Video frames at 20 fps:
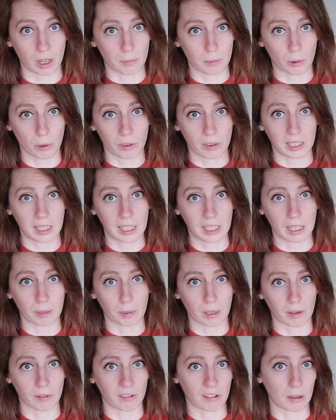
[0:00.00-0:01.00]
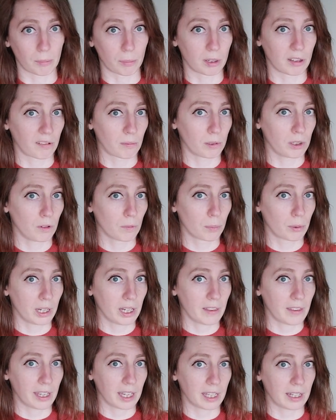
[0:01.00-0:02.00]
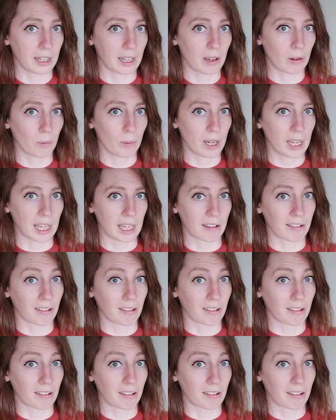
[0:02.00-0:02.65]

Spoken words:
I'm not thinking about it because when you're breathing in that way,